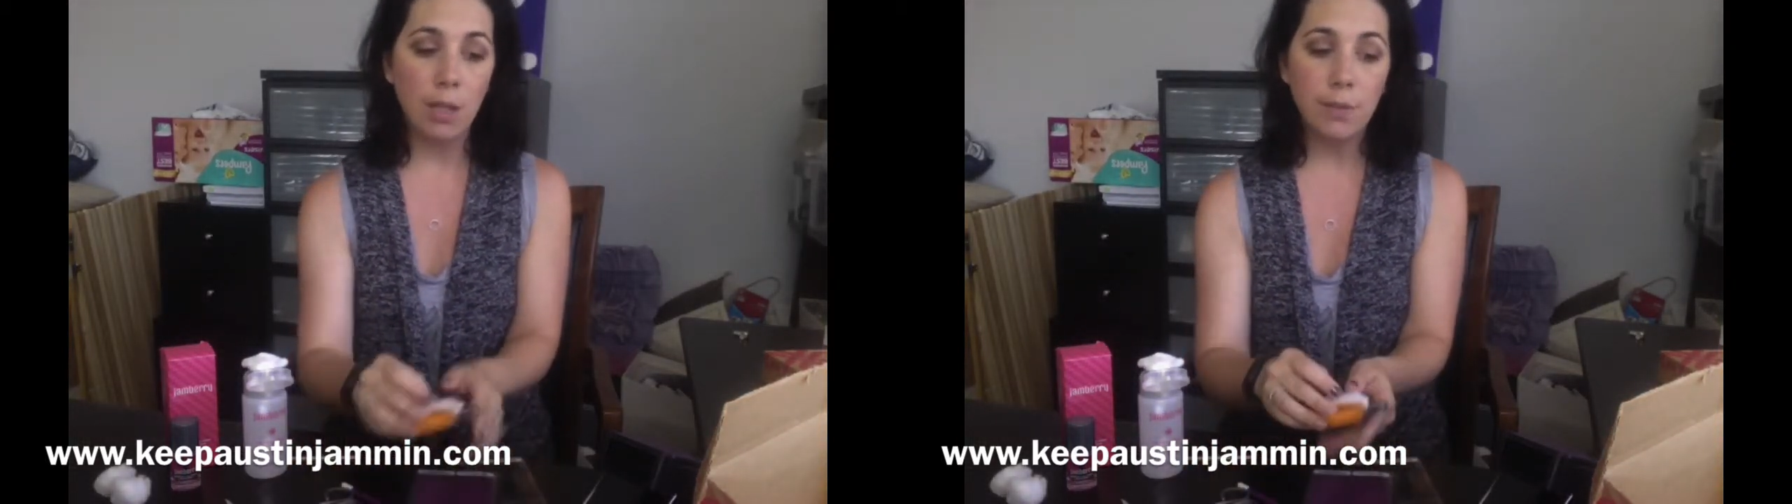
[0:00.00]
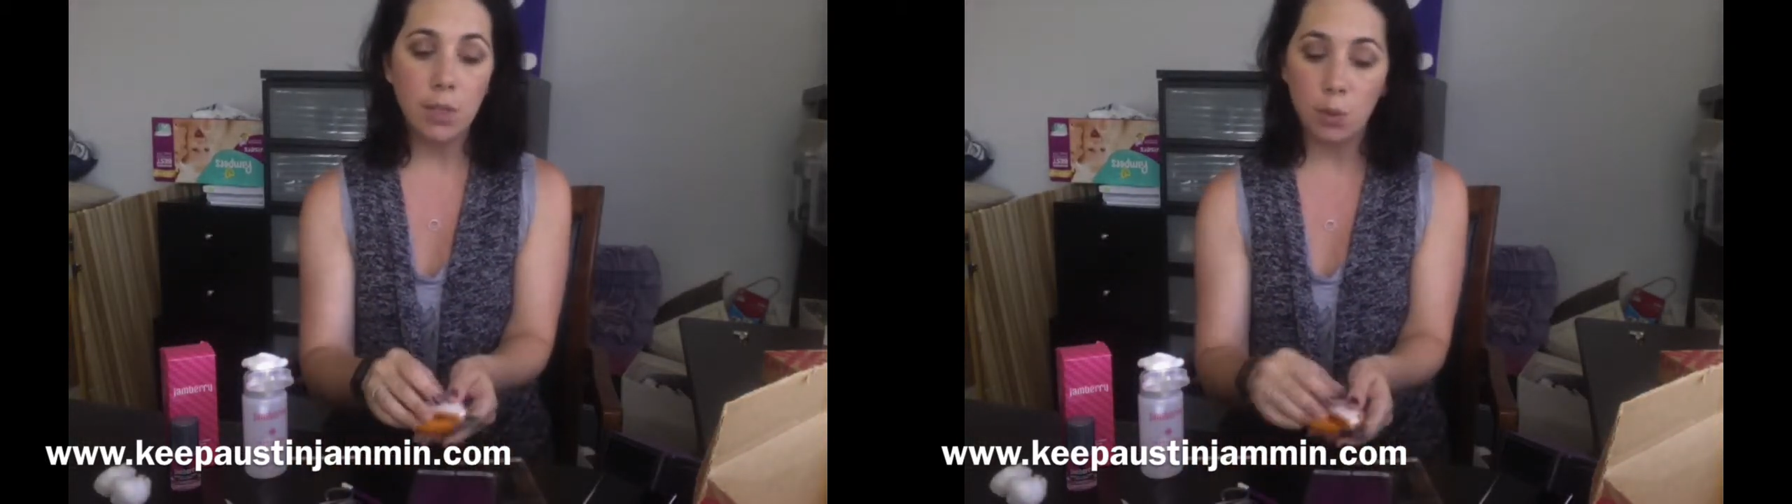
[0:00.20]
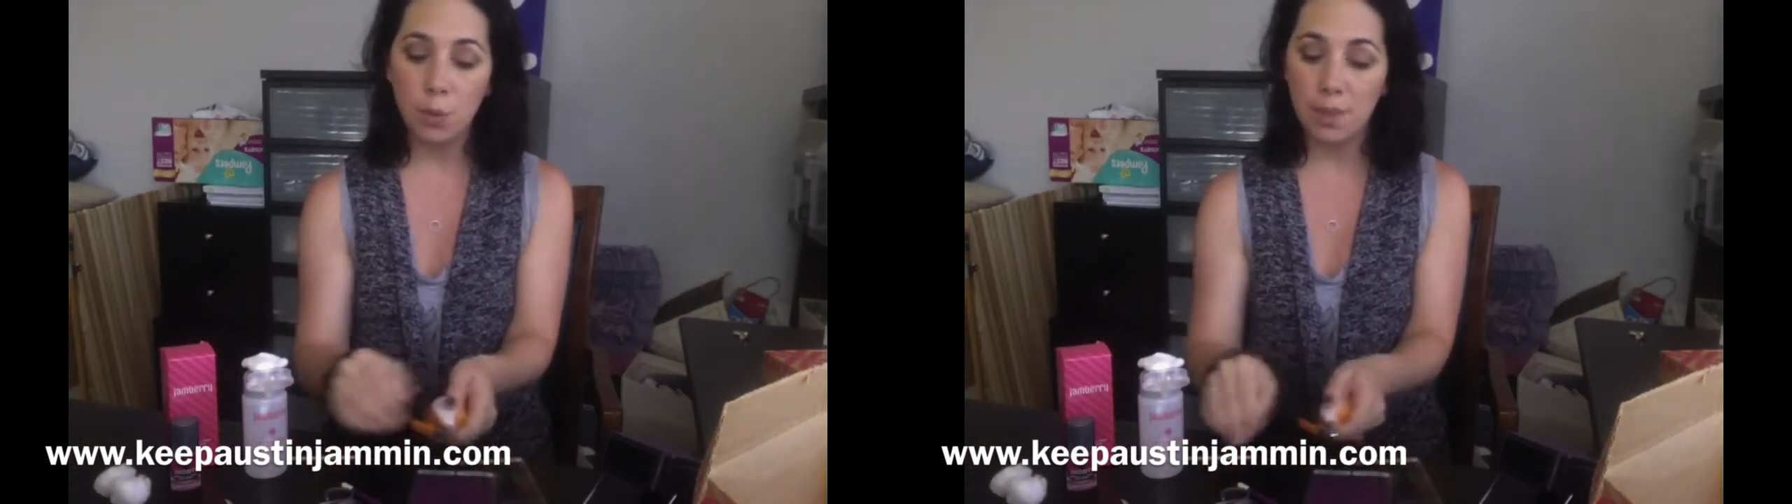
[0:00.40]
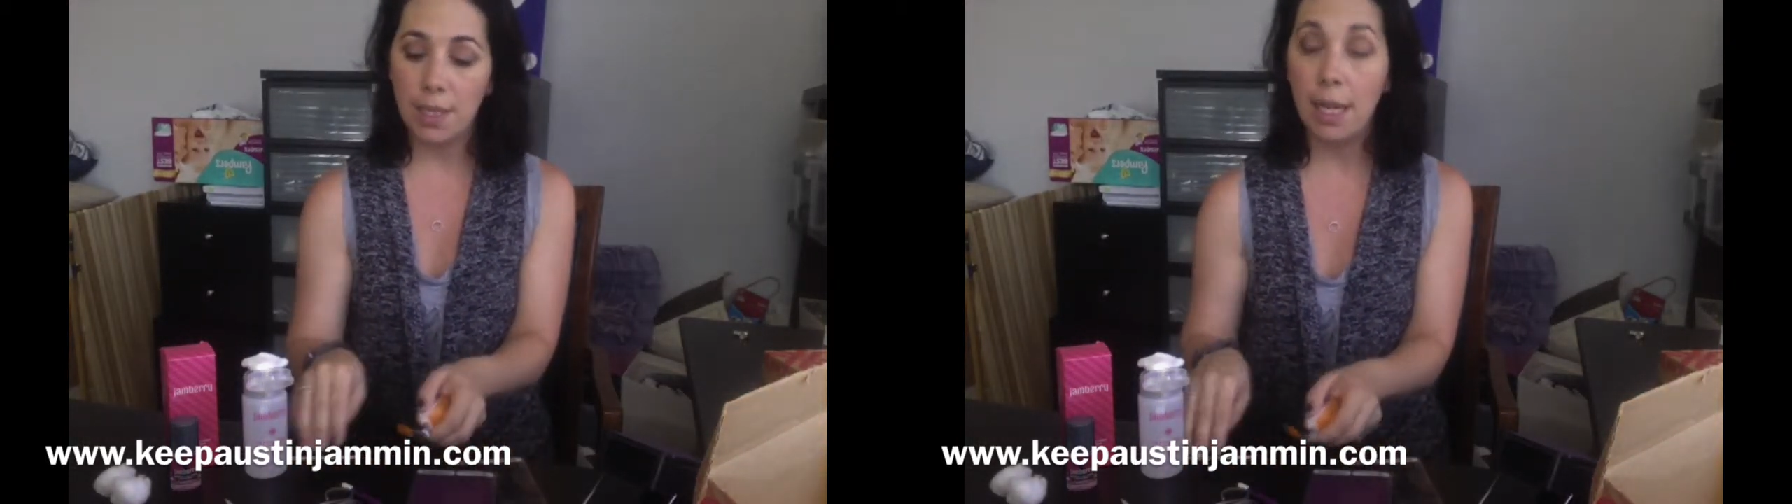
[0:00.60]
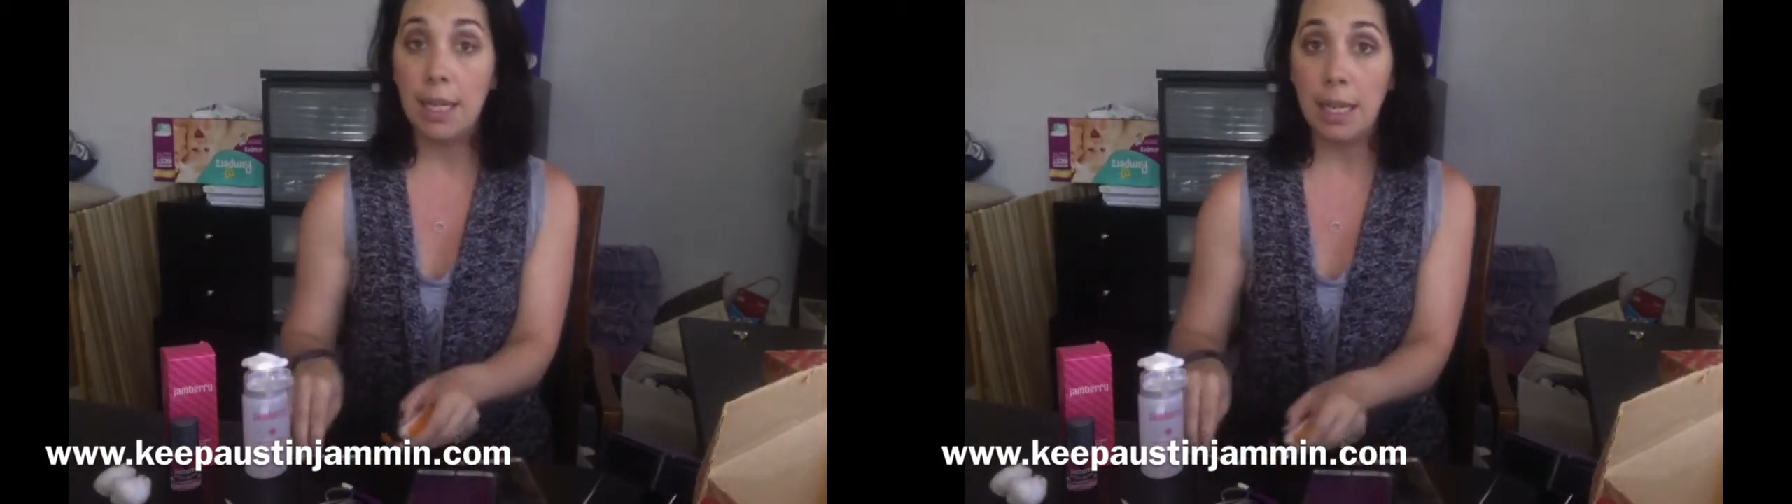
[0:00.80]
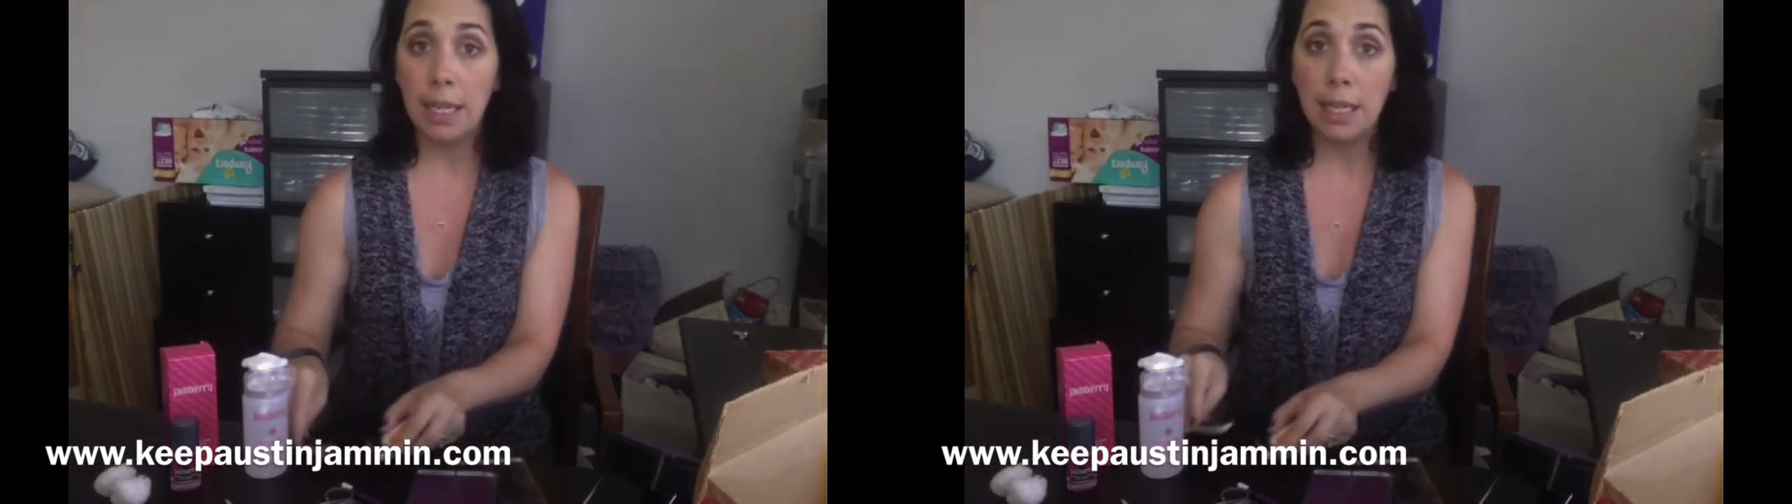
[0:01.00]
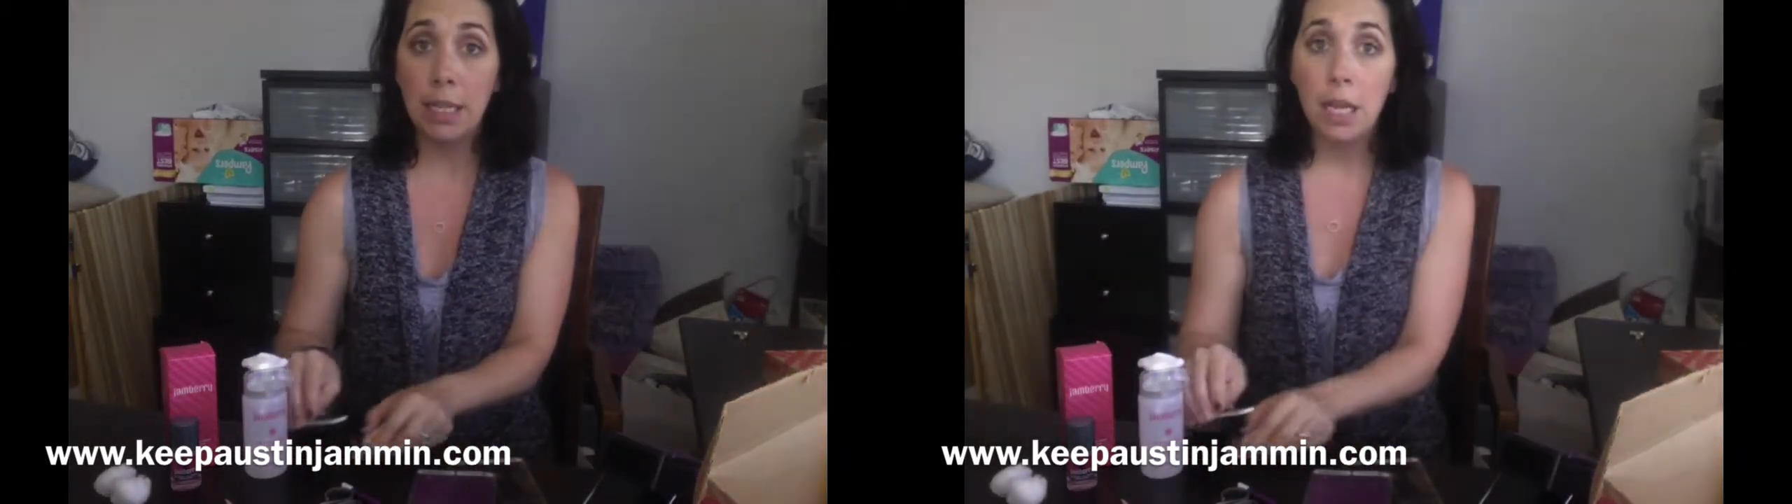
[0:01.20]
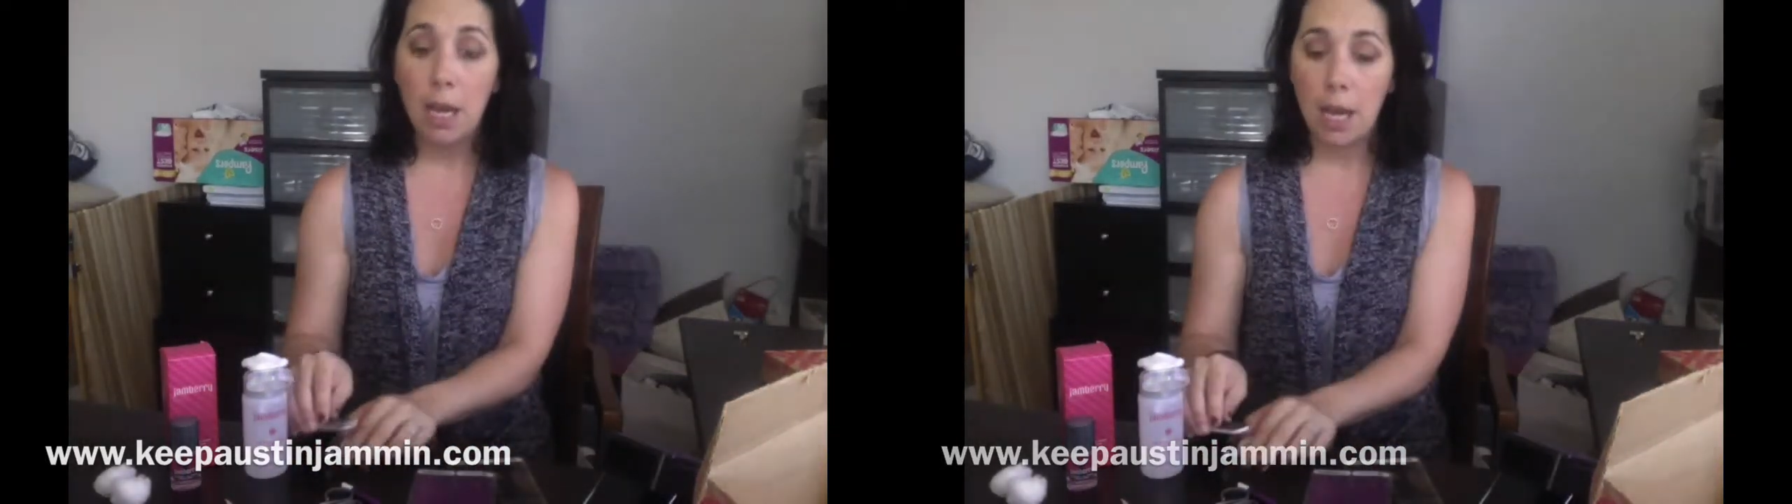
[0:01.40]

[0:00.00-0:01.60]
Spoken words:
all of the tools that I need.